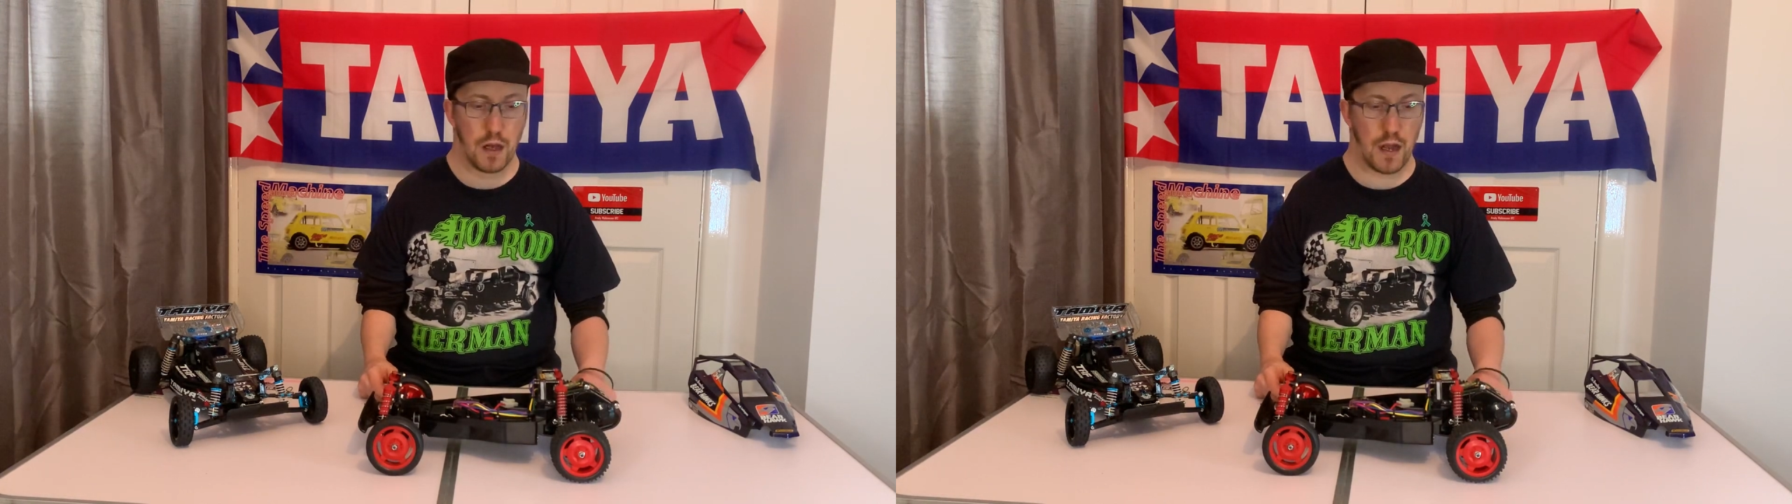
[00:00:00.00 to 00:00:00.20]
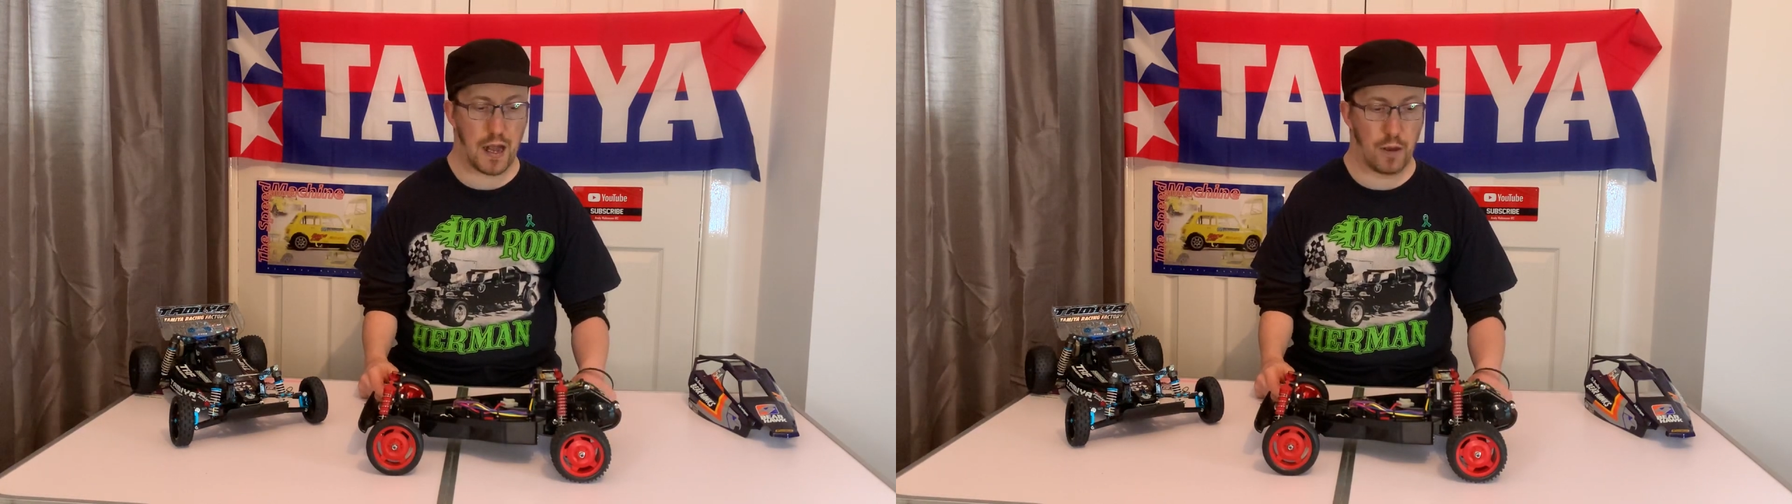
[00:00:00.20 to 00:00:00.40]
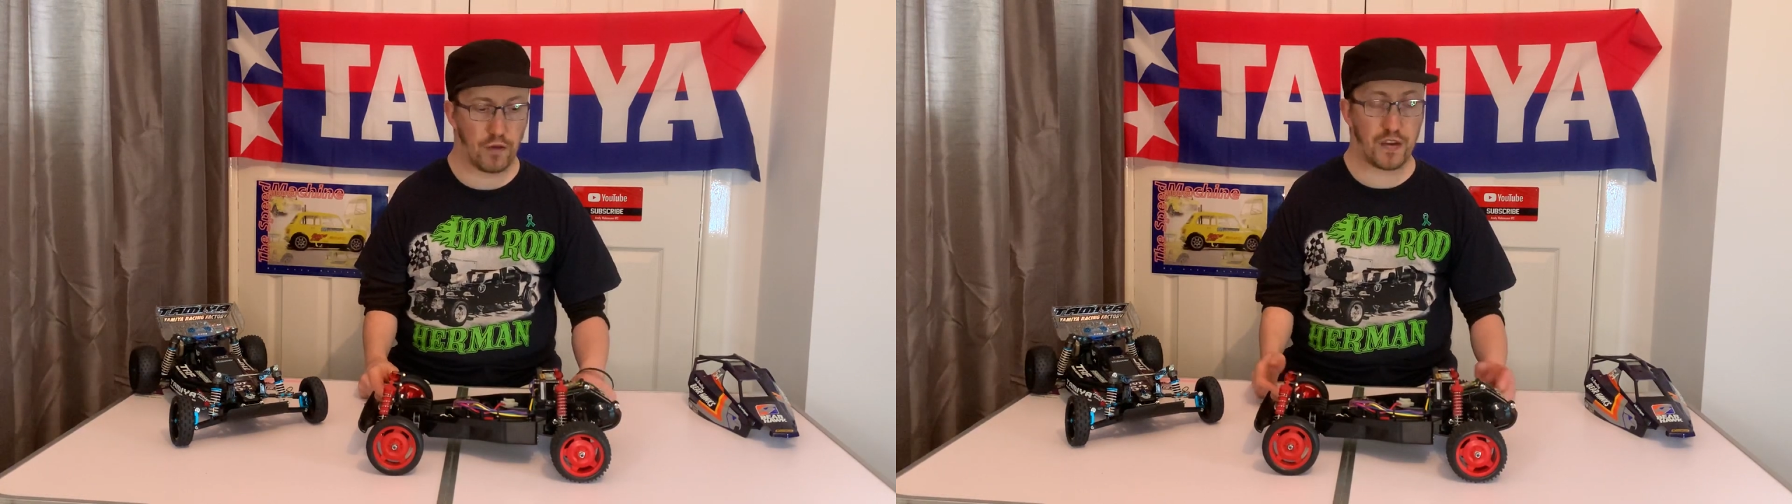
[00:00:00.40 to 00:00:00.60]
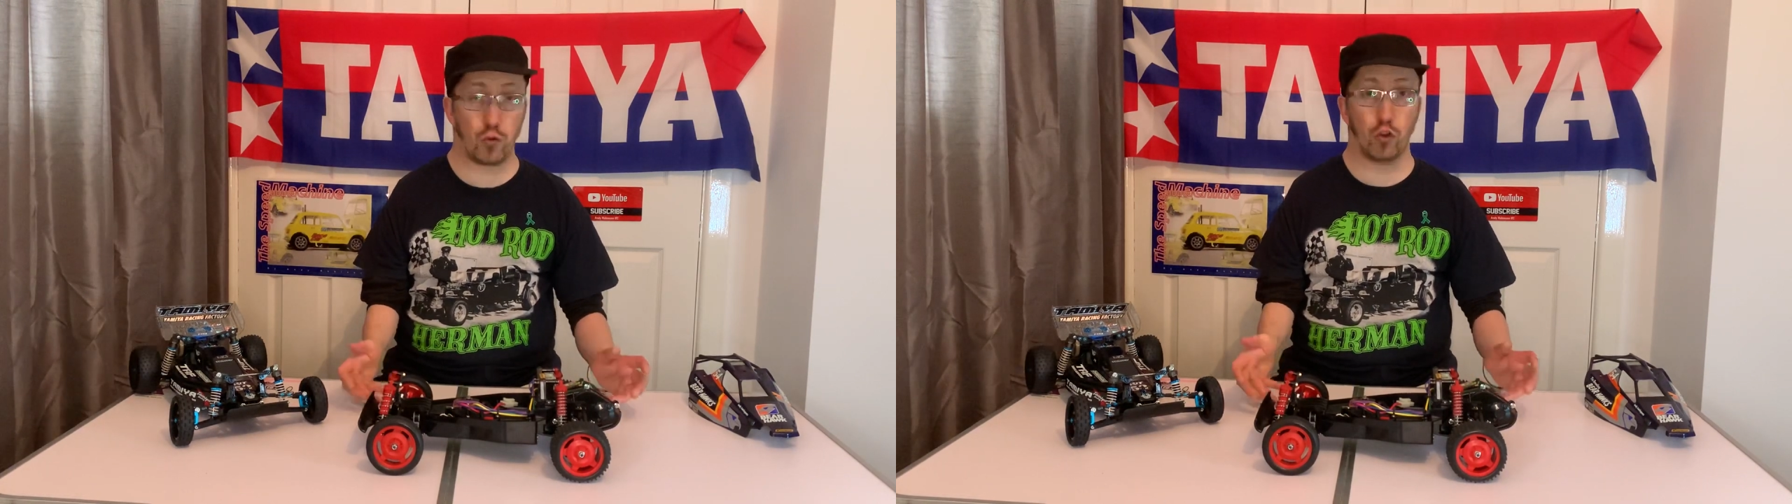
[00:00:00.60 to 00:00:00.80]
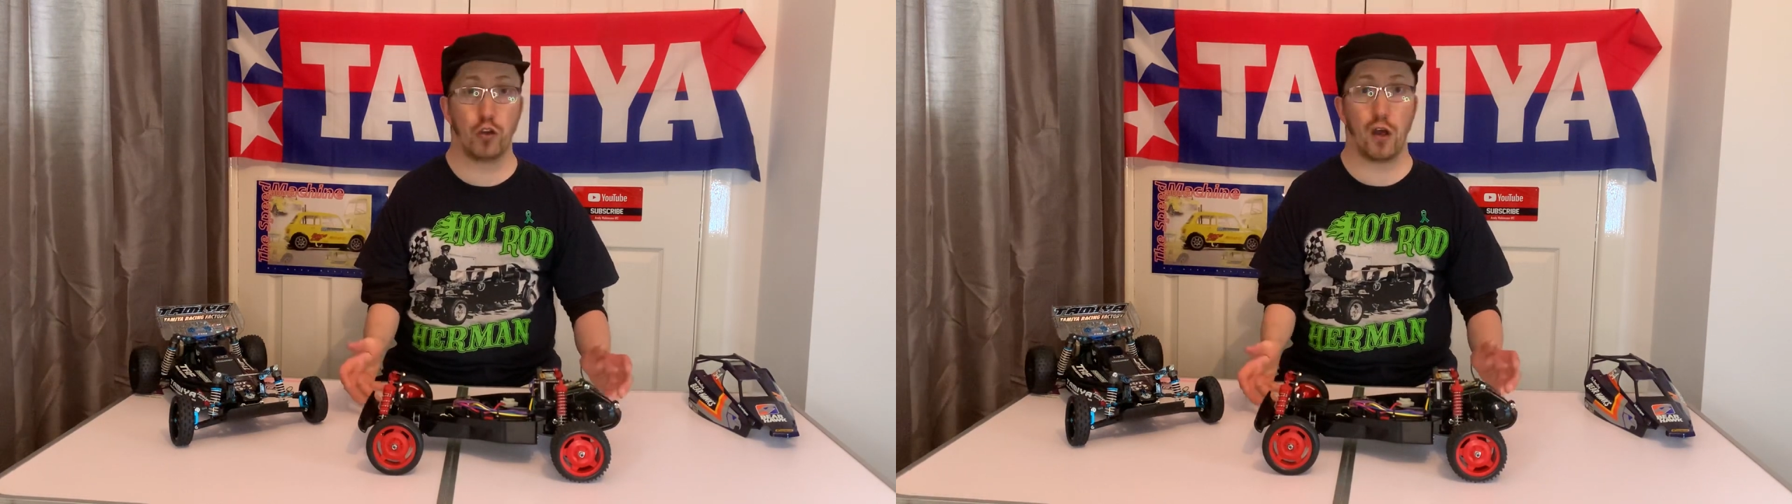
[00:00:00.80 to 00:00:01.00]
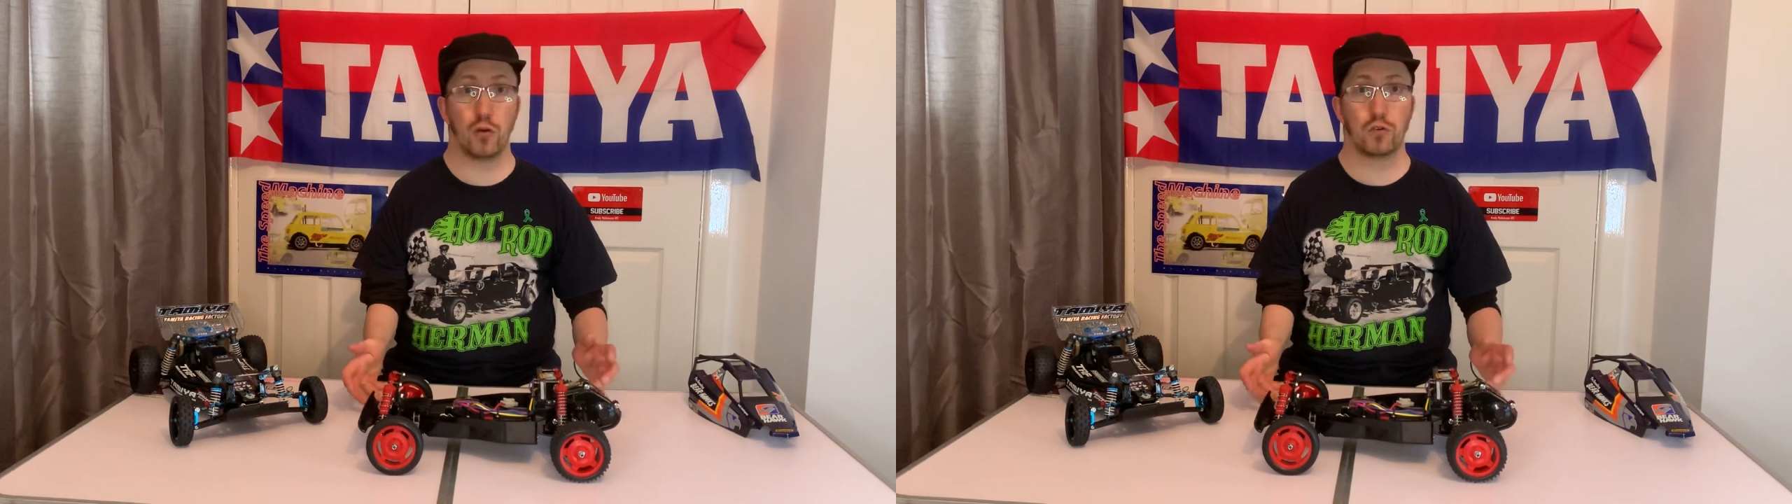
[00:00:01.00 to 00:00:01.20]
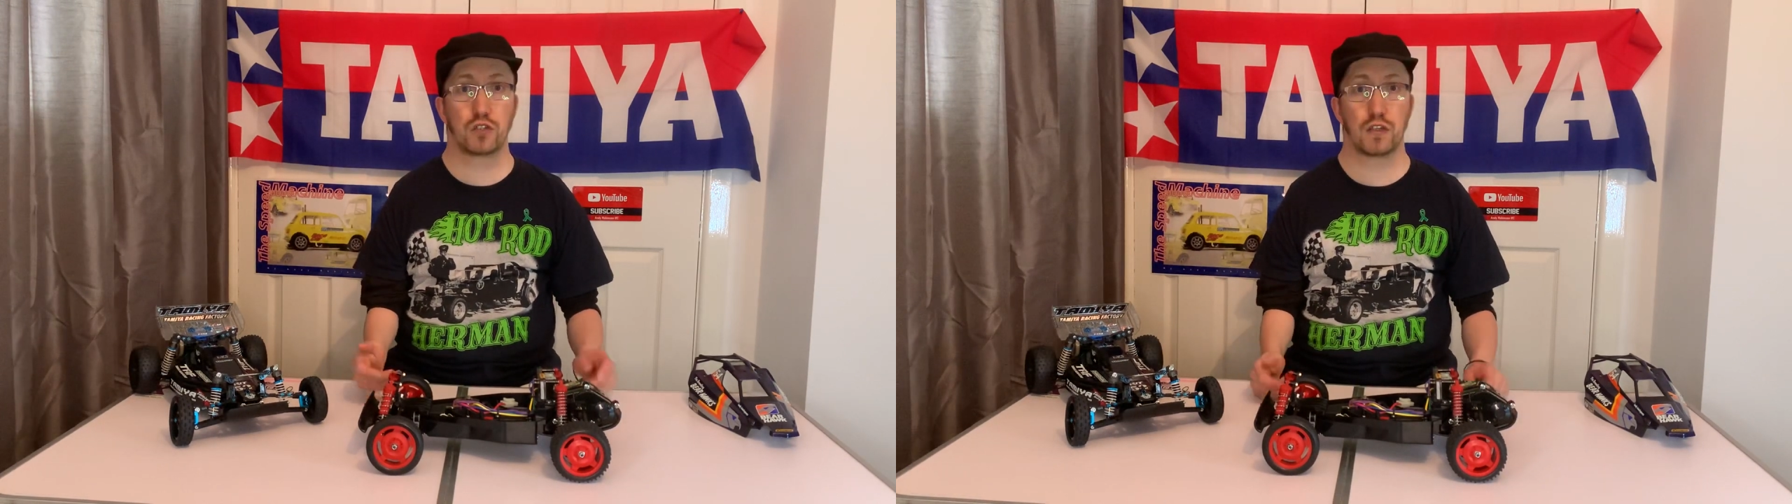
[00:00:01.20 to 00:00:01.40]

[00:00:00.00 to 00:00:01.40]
But if anyone knows,